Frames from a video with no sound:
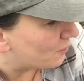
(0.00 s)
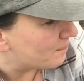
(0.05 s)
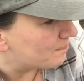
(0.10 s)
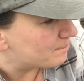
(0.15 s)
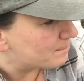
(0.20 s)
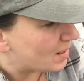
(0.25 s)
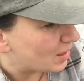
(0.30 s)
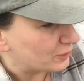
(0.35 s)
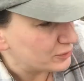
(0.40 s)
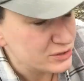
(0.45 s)

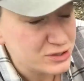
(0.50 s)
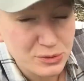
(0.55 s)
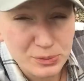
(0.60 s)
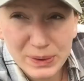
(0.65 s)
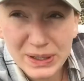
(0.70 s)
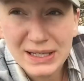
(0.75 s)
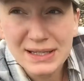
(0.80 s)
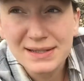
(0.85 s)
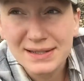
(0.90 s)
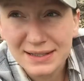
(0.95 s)
most
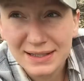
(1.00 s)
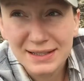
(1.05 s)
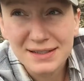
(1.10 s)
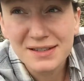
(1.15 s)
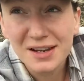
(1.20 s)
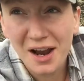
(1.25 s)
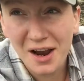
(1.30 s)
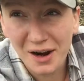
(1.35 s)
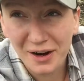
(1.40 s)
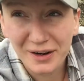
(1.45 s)
weed
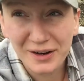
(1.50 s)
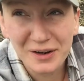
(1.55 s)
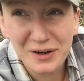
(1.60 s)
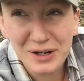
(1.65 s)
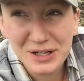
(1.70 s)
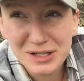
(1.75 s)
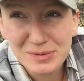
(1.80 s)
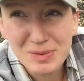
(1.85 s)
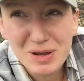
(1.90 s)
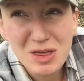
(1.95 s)
seeds are
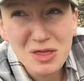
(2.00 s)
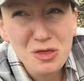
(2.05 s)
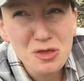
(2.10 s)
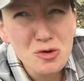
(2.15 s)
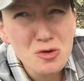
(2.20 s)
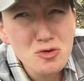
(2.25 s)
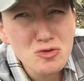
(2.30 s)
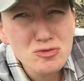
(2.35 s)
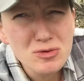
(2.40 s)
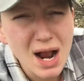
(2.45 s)
going to be
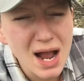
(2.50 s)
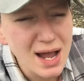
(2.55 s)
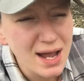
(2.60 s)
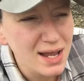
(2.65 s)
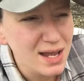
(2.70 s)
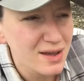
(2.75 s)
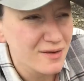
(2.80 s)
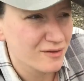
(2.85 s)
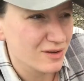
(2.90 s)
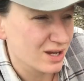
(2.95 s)

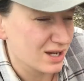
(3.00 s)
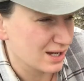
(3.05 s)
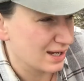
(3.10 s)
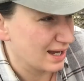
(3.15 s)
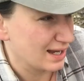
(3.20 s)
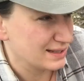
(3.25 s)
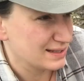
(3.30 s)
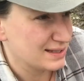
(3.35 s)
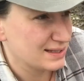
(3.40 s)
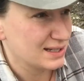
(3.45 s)
thriving
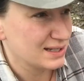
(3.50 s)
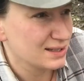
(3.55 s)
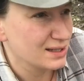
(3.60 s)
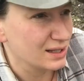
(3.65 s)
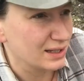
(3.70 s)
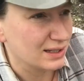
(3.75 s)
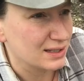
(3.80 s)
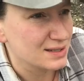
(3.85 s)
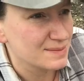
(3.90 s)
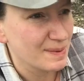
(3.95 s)
as
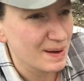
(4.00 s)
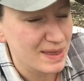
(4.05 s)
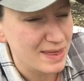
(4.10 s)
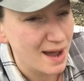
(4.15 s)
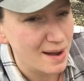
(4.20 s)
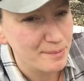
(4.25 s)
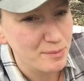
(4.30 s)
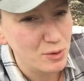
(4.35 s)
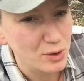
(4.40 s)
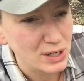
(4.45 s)
seedlings by
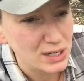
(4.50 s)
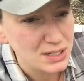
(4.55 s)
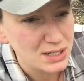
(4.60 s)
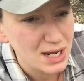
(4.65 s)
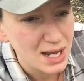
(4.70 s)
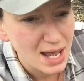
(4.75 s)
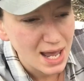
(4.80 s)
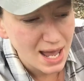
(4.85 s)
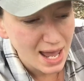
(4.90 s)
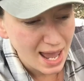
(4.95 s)
that point.
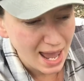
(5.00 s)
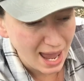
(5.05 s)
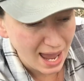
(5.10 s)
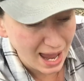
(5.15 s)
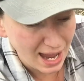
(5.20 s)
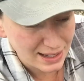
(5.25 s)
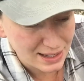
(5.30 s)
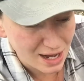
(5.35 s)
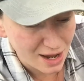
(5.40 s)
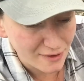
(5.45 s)

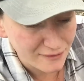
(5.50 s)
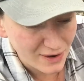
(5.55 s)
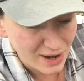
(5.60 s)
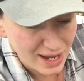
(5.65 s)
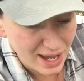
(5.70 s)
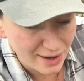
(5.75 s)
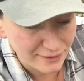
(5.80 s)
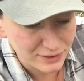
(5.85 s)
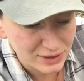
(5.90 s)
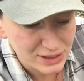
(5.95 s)
And if I
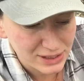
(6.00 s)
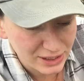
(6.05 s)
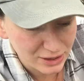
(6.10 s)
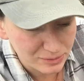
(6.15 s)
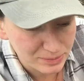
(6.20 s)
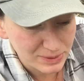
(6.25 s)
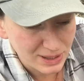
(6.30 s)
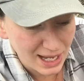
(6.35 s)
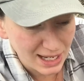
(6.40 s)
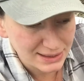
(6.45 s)
have clear
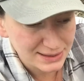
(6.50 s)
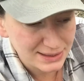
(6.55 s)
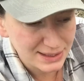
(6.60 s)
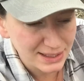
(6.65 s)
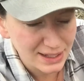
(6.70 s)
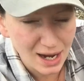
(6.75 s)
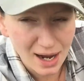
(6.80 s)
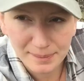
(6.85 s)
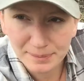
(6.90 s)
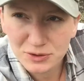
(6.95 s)

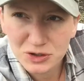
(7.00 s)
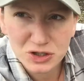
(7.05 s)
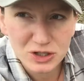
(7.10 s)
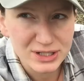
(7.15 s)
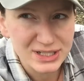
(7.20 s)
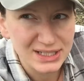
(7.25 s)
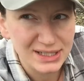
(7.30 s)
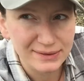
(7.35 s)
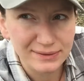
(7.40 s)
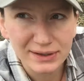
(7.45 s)
plastic, I'm
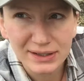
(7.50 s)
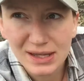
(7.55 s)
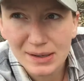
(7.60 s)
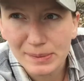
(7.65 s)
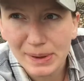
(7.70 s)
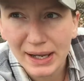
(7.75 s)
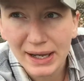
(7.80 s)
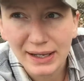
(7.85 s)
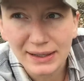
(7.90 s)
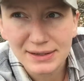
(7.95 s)
just giving them
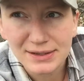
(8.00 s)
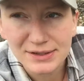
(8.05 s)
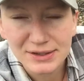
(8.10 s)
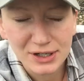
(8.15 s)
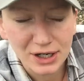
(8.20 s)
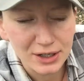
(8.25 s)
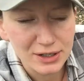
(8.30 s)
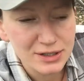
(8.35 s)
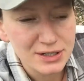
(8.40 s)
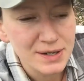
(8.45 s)
a head
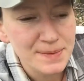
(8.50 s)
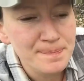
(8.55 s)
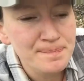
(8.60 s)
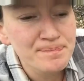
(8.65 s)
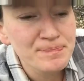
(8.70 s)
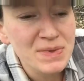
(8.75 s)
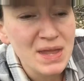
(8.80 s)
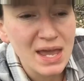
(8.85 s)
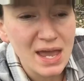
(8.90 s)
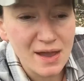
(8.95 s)
start.
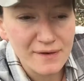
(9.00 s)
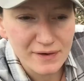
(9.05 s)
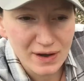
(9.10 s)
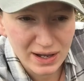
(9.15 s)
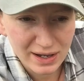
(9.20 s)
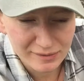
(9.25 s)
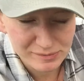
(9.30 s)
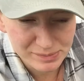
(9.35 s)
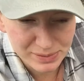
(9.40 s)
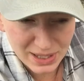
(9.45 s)
If I
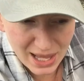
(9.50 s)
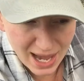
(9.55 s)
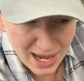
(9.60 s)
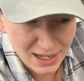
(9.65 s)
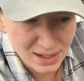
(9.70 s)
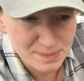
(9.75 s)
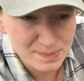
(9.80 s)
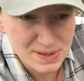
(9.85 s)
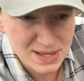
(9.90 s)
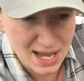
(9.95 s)
have
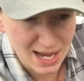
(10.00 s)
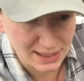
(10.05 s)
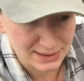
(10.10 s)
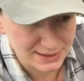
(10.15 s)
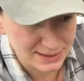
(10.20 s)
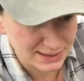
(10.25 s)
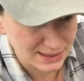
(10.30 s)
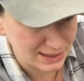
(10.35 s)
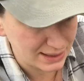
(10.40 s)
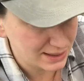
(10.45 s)
black
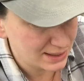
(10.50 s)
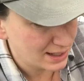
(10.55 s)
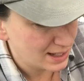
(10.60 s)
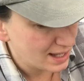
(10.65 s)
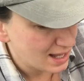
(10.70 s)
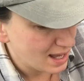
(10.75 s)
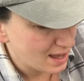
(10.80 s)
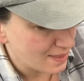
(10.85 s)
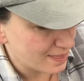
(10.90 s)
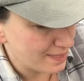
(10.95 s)
plastic,
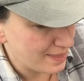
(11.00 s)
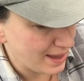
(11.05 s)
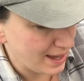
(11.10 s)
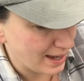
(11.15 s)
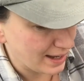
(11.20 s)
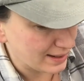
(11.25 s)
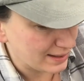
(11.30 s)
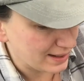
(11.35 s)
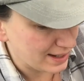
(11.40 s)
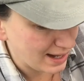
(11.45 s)
then